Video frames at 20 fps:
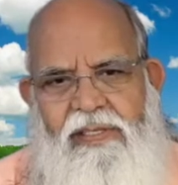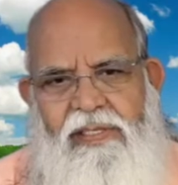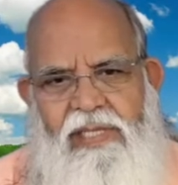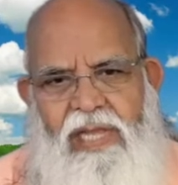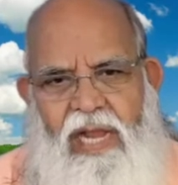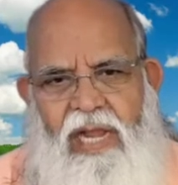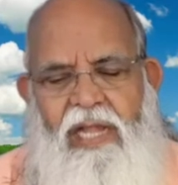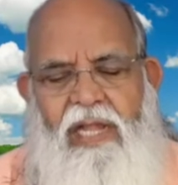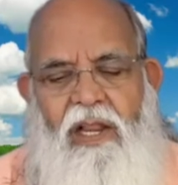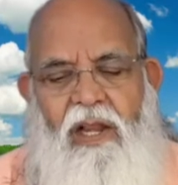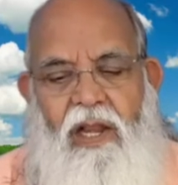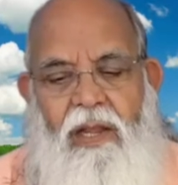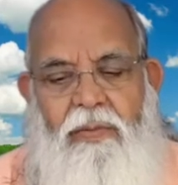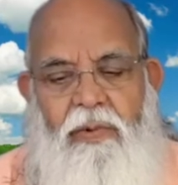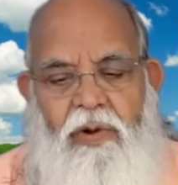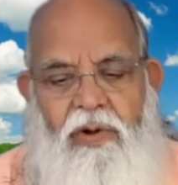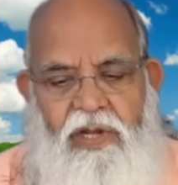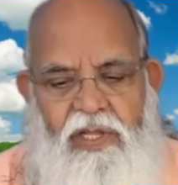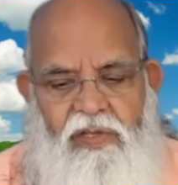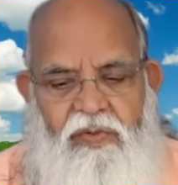I'll tell you
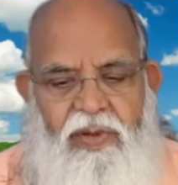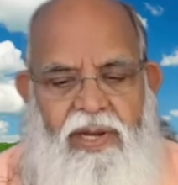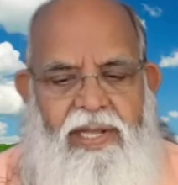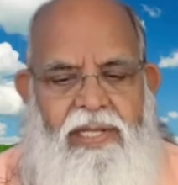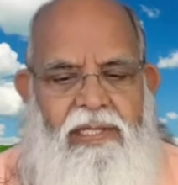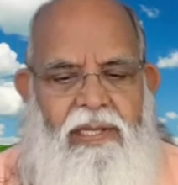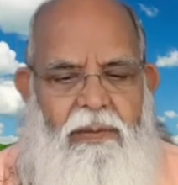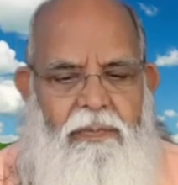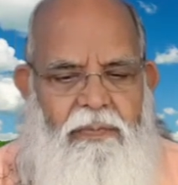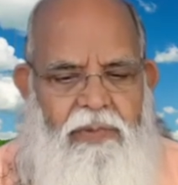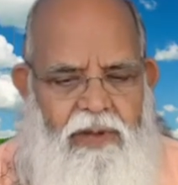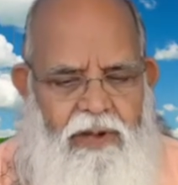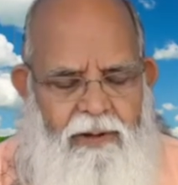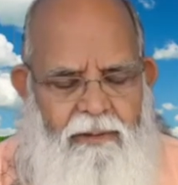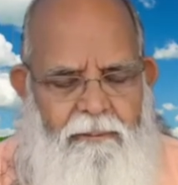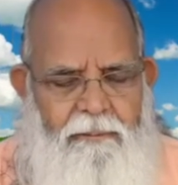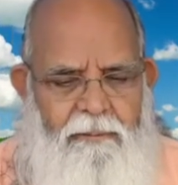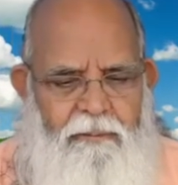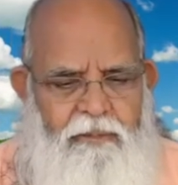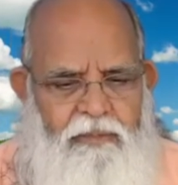about this one example.
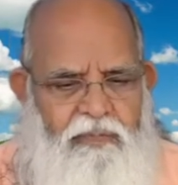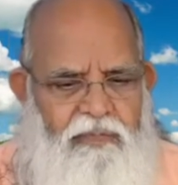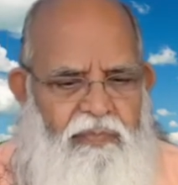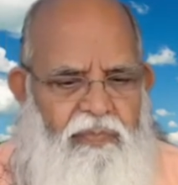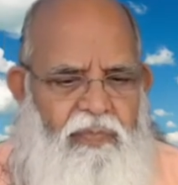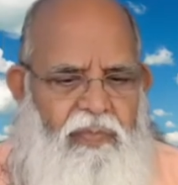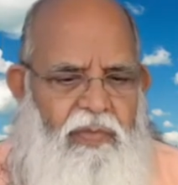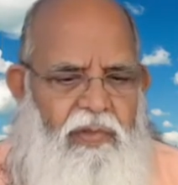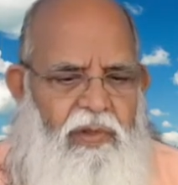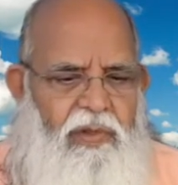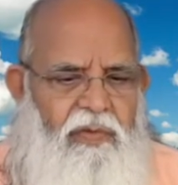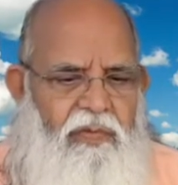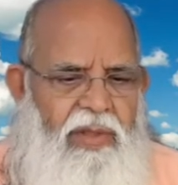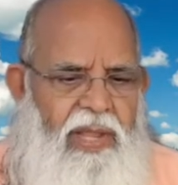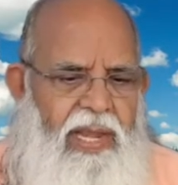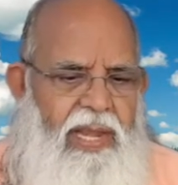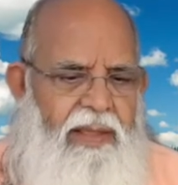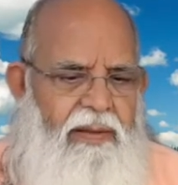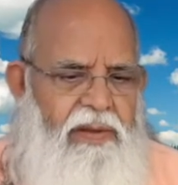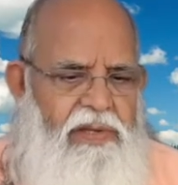
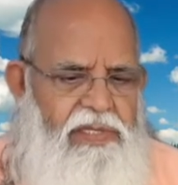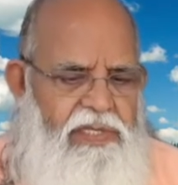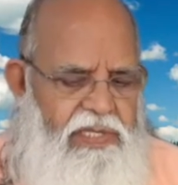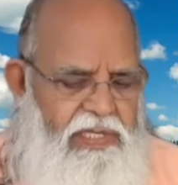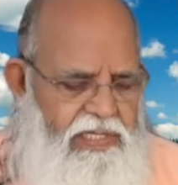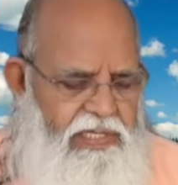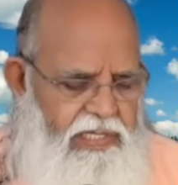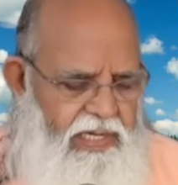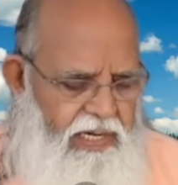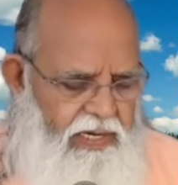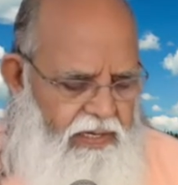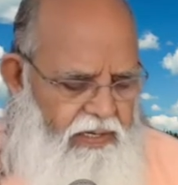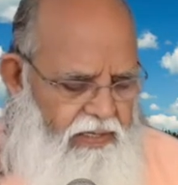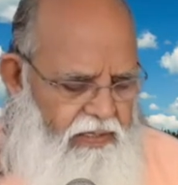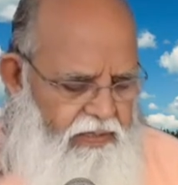When I was teaching,